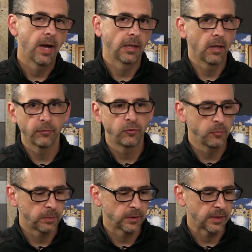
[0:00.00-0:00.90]
I love
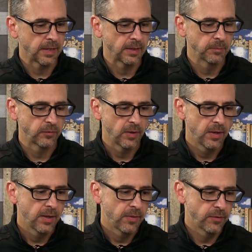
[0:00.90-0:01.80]
two-player games.
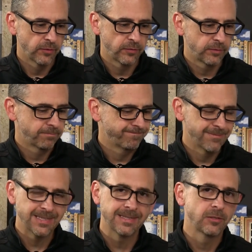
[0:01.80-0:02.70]
There's
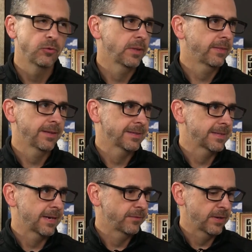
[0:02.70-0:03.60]
this is doing things
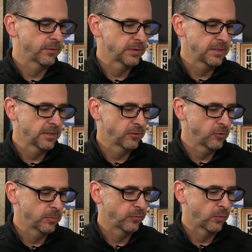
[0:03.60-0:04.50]
that I've never seen it
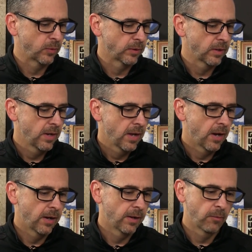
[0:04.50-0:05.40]
do before.
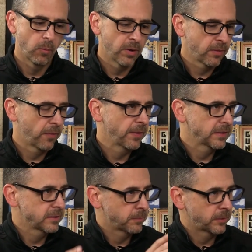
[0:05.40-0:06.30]
Uh, one of the
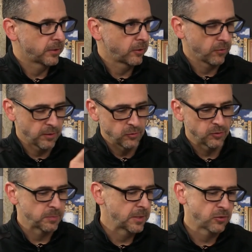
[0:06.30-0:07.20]
things in particular that you
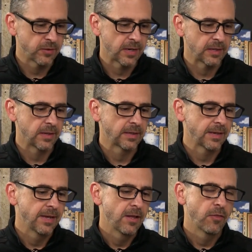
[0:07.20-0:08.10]
just mentioned that I like,
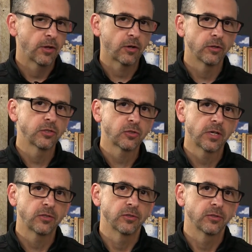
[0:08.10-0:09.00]
the cursed
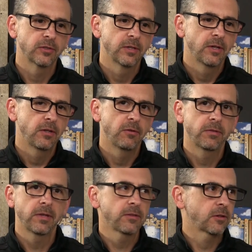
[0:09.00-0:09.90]
treasures. You
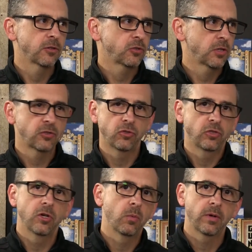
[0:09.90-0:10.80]
think the cursed treasures,
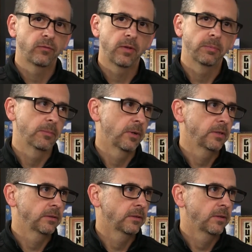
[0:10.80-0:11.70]
you don't want to flip them,
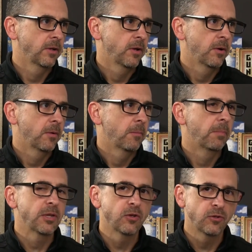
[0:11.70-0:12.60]
right? You do.
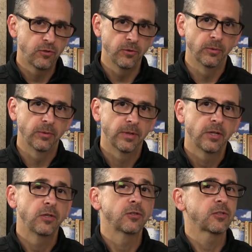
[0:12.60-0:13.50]
But you do.
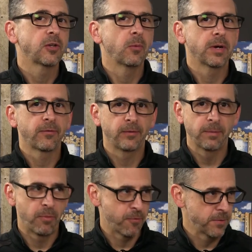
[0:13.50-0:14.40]
You just don't want to
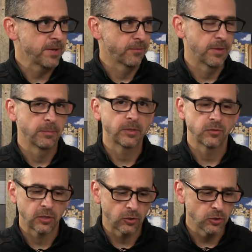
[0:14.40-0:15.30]
flip three of them because
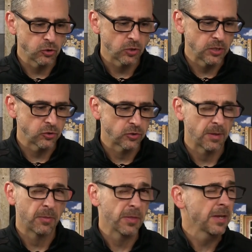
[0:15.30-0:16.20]
yeah. the cursed treasures,
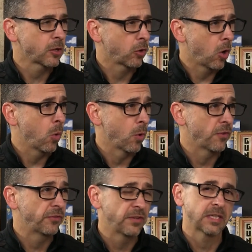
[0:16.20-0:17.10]
I think, are all six.
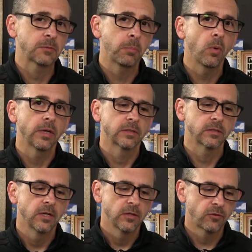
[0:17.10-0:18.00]
worth six points. Yeah.
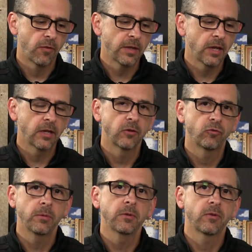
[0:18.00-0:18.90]
So they can
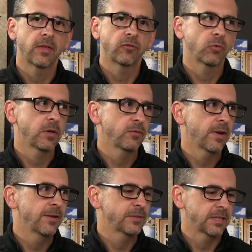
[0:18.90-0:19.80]
contribute to that
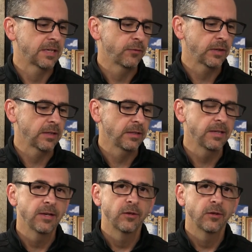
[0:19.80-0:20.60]
25 significantly.